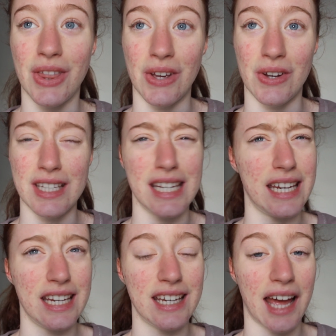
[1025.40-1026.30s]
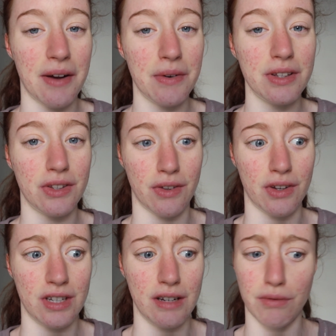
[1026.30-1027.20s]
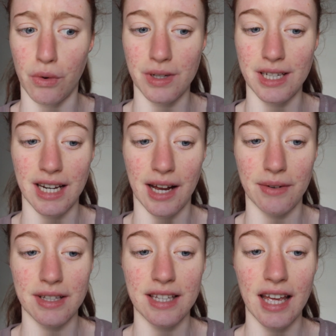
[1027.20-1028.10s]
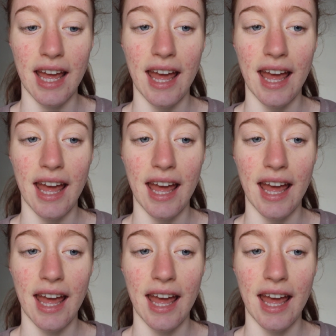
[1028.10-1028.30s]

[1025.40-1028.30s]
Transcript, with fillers: 13 hours, 13, 14 hours.